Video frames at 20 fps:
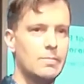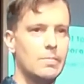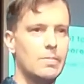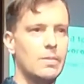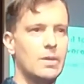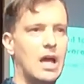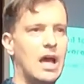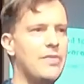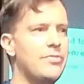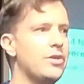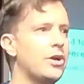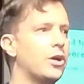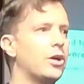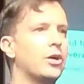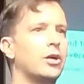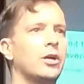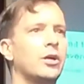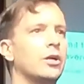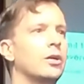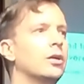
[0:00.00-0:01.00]
and
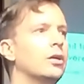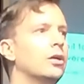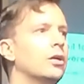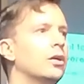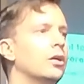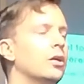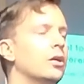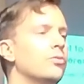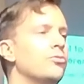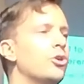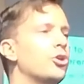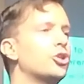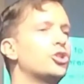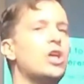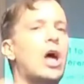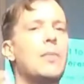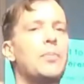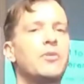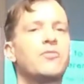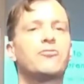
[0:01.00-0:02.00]
they're
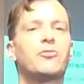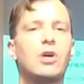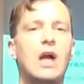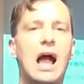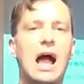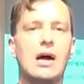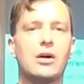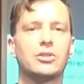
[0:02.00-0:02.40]
shopping for a house,